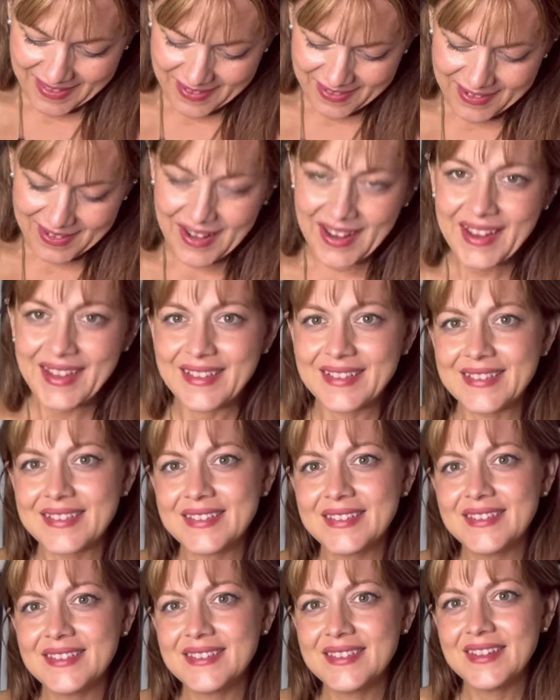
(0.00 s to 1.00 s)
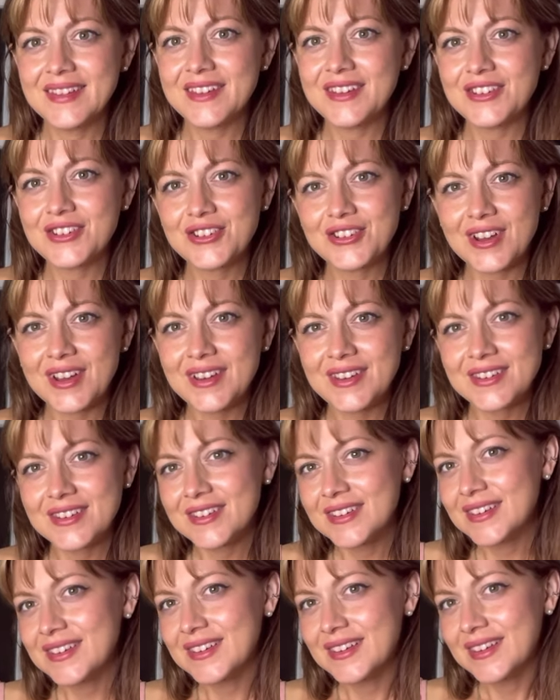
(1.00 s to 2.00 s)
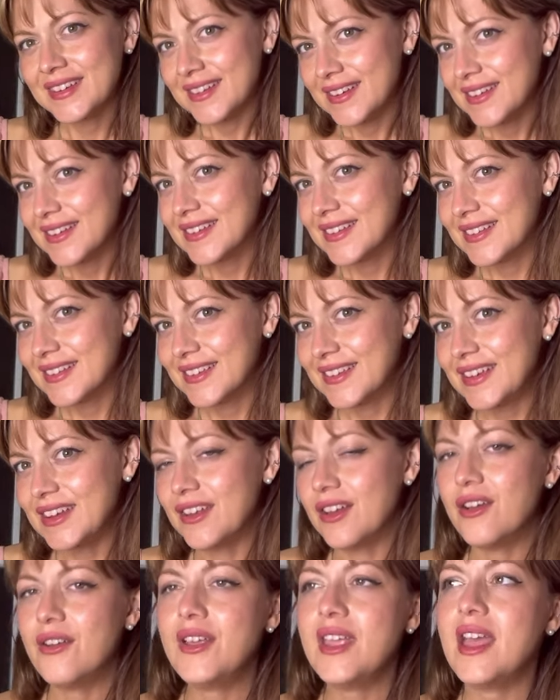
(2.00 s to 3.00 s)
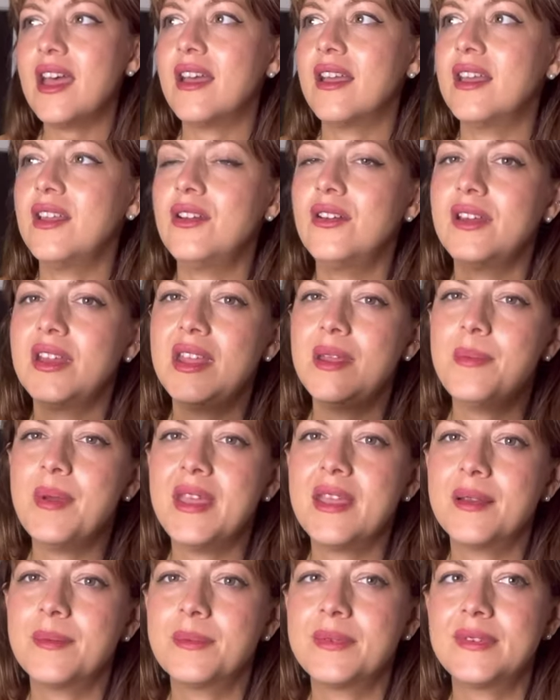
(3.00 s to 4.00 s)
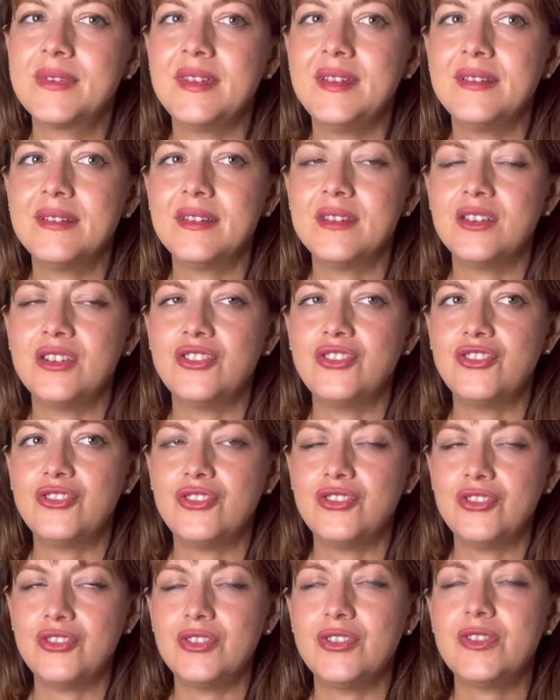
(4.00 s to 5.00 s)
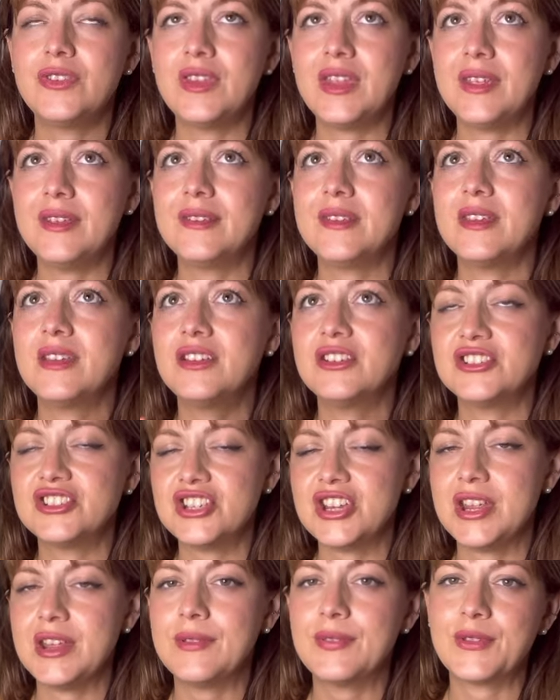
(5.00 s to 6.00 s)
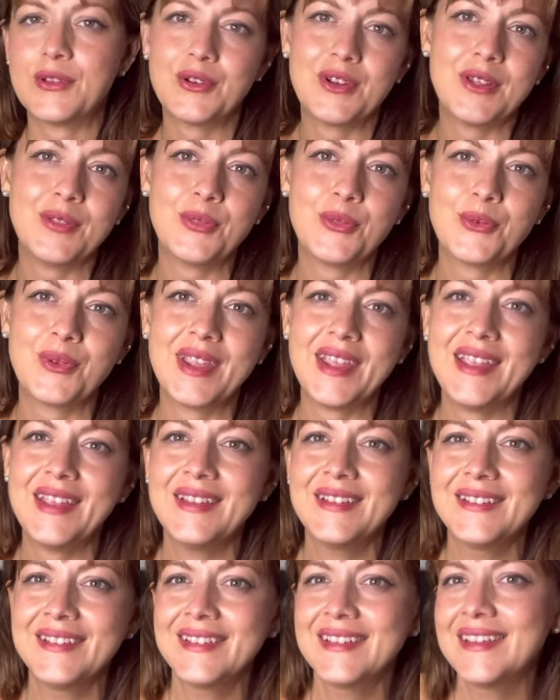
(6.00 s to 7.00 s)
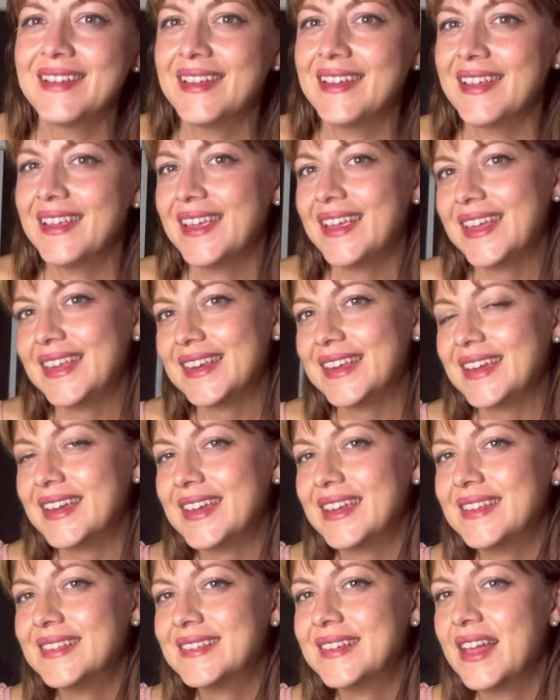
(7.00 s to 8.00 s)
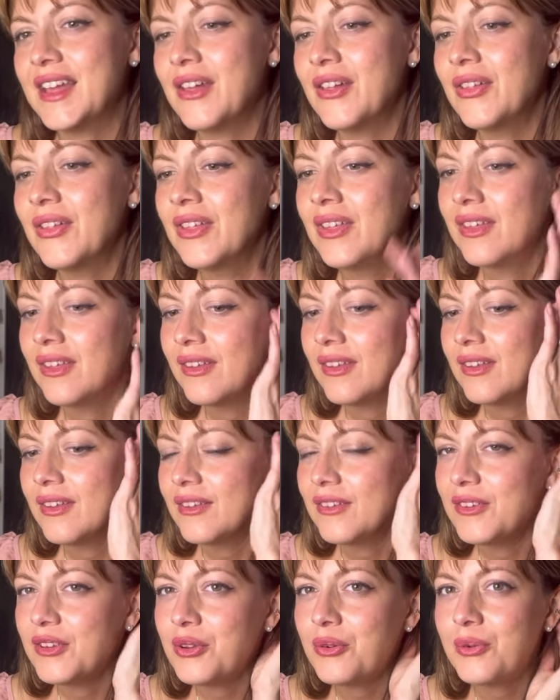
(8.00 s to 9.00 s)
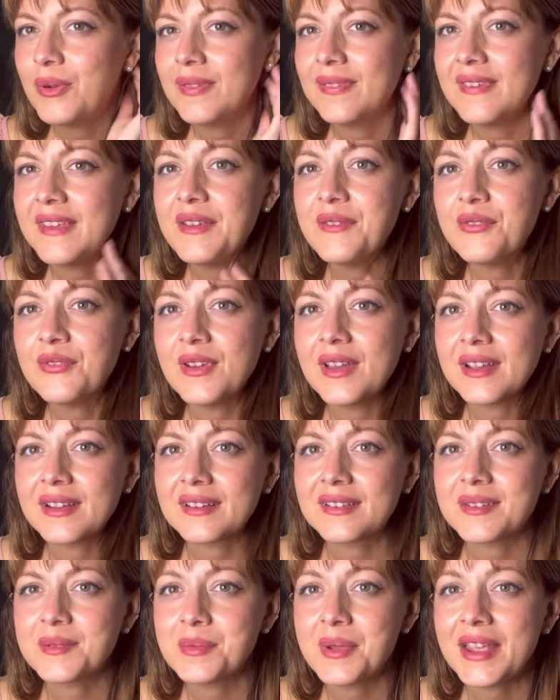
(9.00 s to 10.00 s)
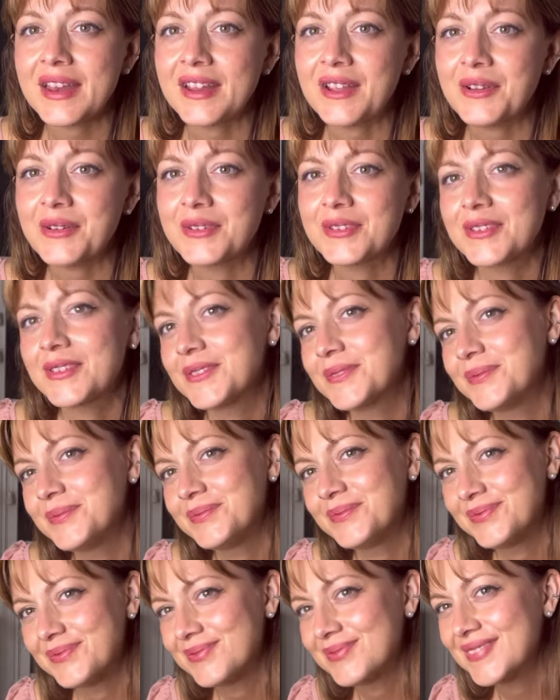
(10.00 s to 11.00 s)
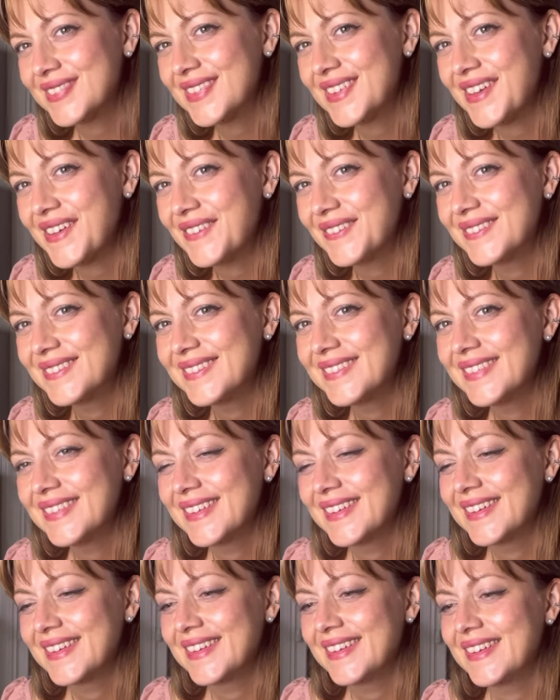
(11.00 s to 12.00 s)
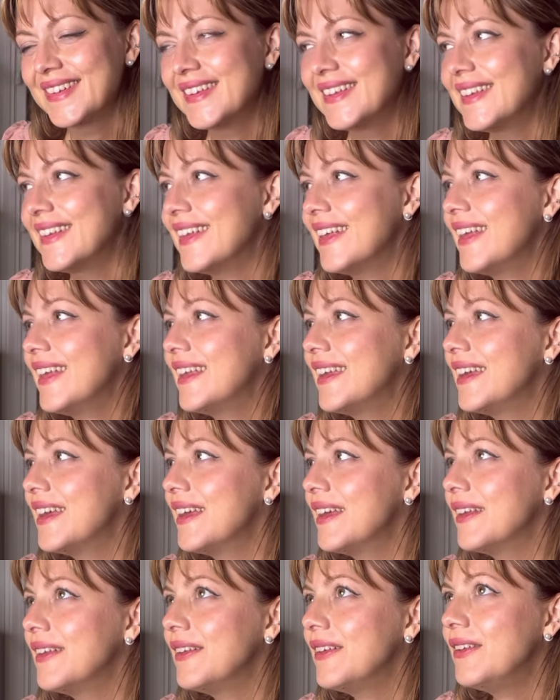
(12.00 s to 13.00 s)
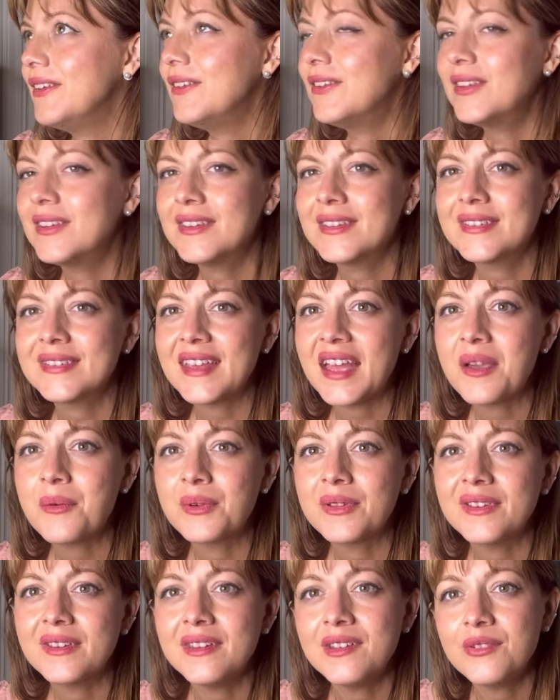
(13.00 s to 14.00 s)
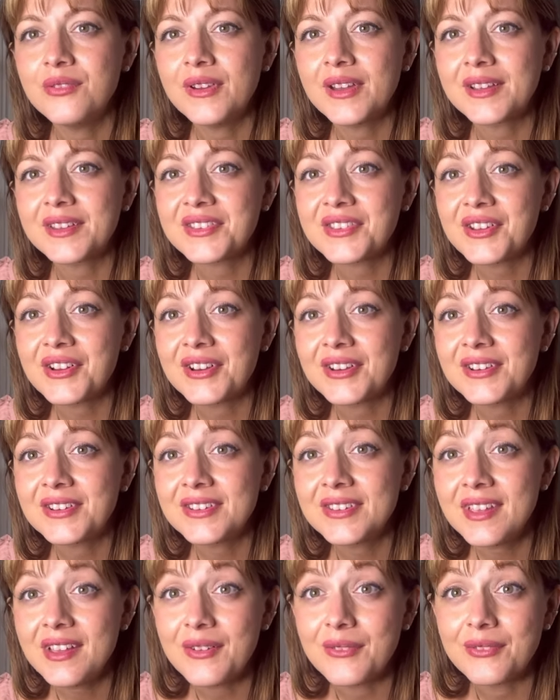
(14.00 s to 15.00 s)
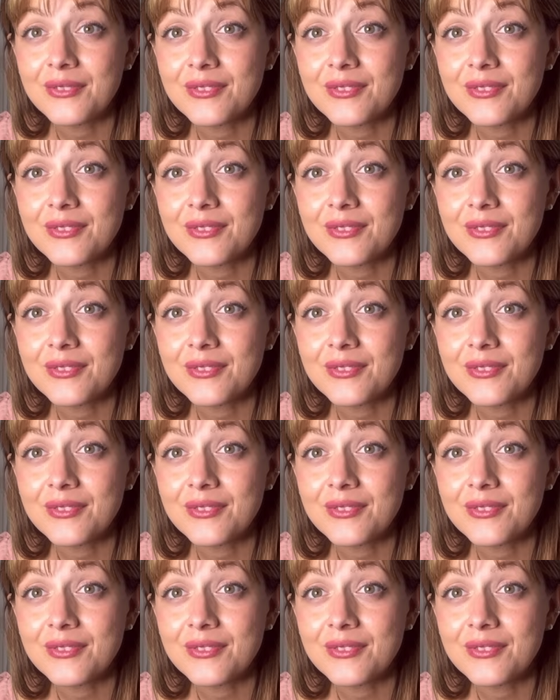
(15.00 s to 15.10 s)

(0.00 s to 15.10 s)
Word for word: Yeah, nice. You see that stretch? It's good. Oh yeah, and on eBay I'm season season G33 and I sell new with defect pantyhose. So, and uh, you can decide what the defects are yourself.